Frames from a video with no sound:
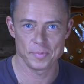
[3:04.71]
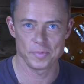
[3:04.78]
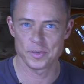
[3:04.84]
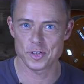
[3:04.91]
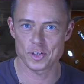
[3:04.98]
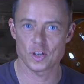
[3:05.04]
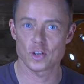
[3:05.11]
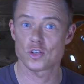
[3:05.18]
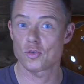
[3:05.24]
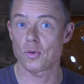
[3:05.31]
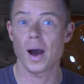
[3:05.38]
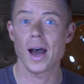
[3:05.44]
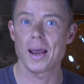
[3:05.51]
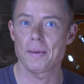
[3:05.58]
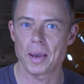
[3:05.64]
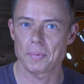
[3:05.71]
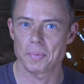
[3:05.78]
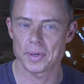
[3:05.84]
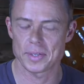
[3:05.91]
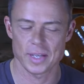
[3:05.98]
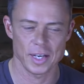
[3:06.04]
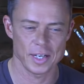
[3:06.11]
Just to try and make
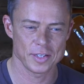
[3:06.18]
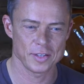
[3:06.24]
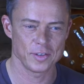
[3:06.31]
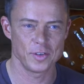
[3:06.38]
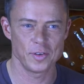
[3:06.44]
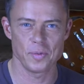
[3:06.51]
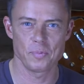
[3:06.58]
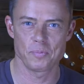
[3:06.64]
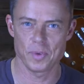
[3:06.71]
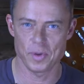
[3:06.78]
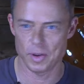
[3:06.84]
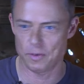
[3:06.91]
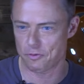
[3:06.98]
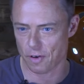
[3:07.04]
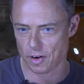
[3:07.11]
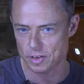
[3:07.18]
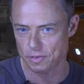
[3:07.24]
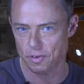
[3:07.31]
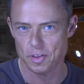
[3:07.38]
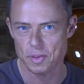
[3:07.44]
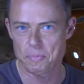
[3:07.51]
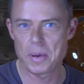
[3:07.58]
mistakes in front
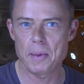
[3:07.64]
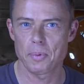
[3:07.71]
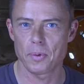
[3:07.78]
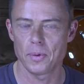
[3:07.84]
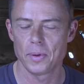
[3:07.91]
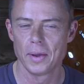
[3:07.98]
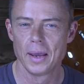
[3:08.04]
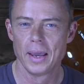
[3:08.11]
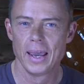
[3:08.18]
of other people.